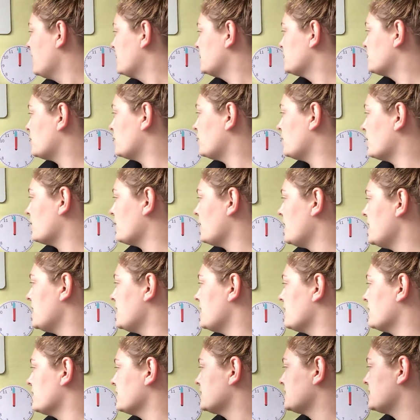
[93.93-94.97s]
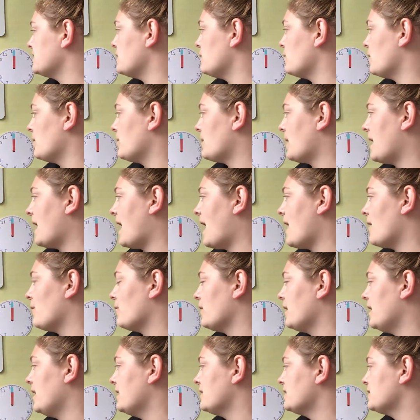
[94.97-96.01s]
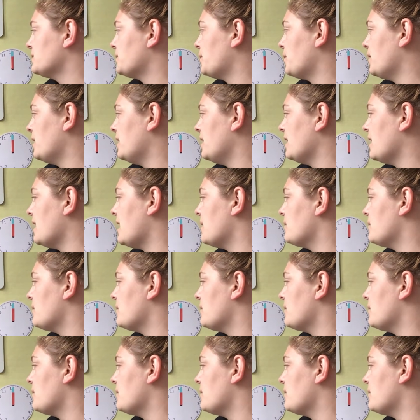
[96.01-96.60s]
So look right here. See where my hour hand is pointing?